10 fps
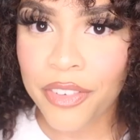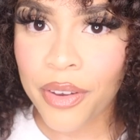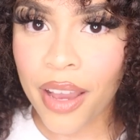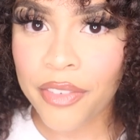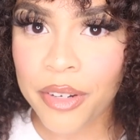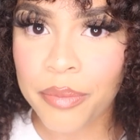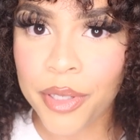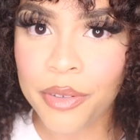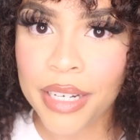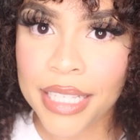If you have your
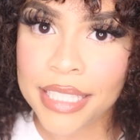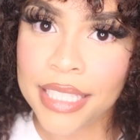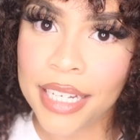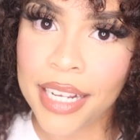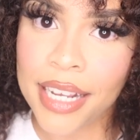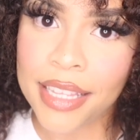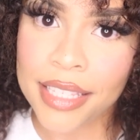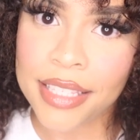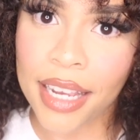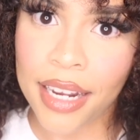moon sitting in
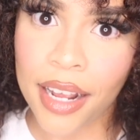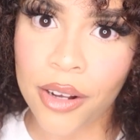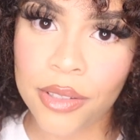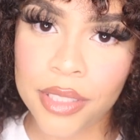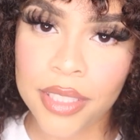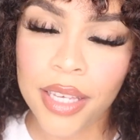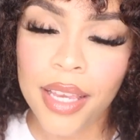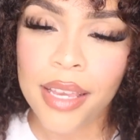the second house,